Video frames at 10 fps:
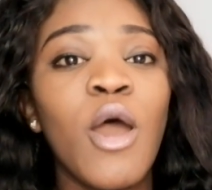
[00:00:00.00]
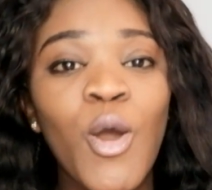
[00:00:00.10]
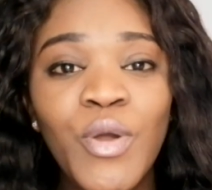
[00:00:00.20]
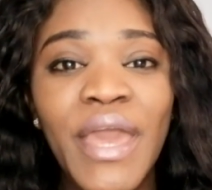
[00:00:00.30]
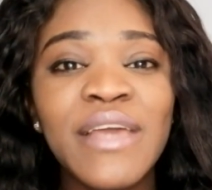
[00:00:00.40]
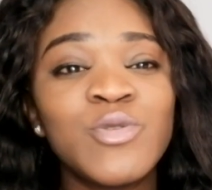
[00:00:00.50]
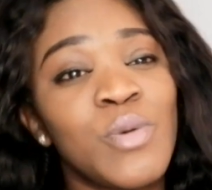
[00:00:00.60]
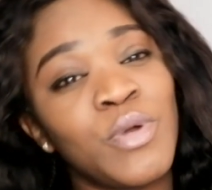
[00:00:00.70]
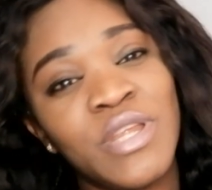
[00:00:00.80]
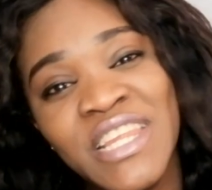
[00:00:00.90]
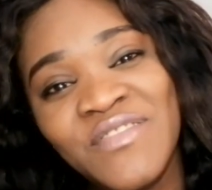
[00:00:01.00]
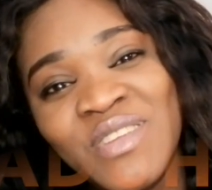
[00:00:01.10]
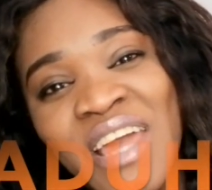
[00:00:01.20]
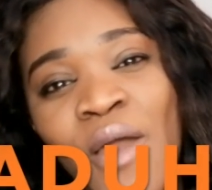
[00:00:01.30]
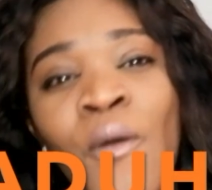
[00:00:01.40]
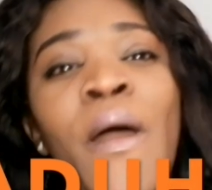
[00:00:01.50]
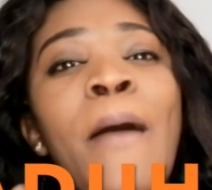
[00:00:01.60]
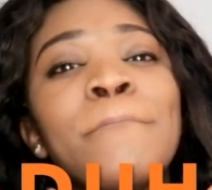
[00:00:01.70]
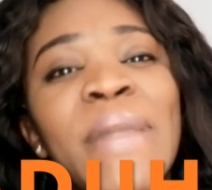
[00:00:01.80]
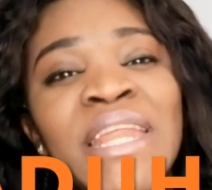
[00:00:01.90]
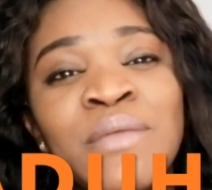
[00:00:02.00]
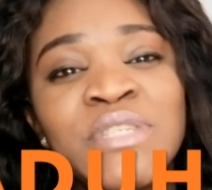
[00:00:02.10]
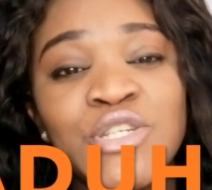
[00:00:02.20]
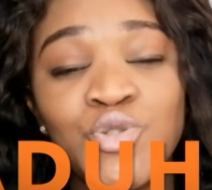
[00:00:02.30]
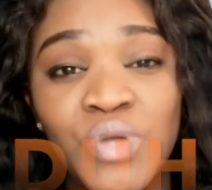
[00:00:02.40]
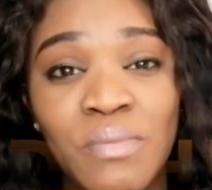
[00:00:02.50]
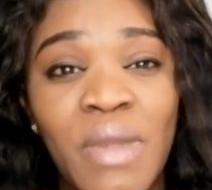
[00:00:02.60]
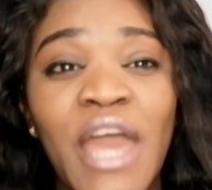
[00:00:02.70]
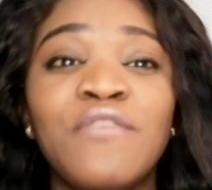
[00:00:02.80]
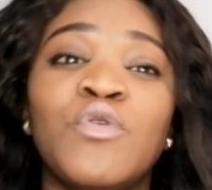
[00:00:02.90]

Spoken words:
Okay, so I'm going to leave you now. My name is Aduhemaa.